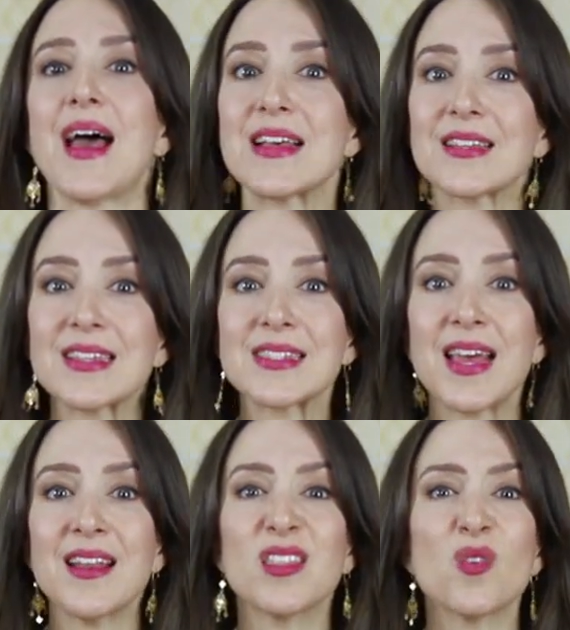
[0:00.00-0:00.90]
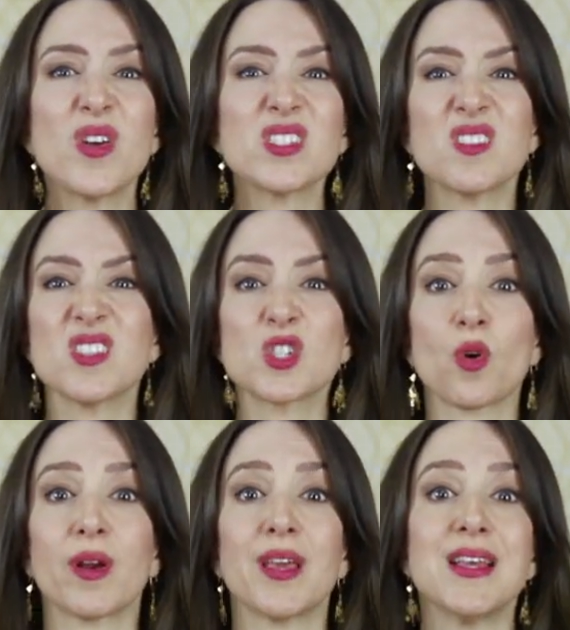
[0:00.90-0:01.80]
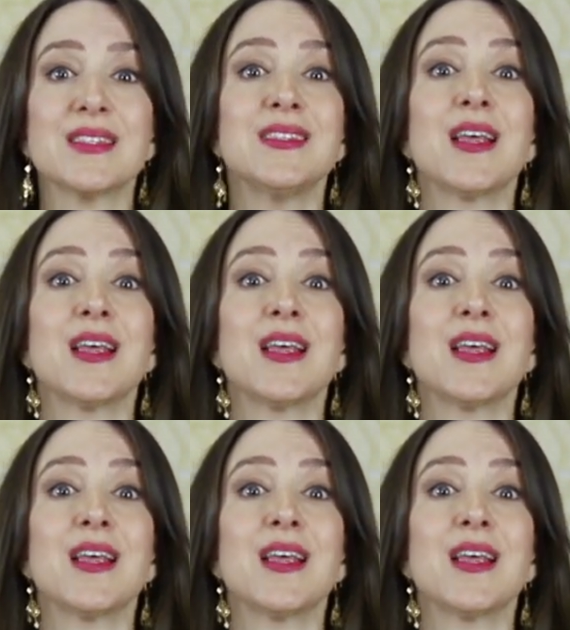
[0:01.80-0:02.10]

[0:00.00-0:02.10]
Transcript: As I said, the rest of the story is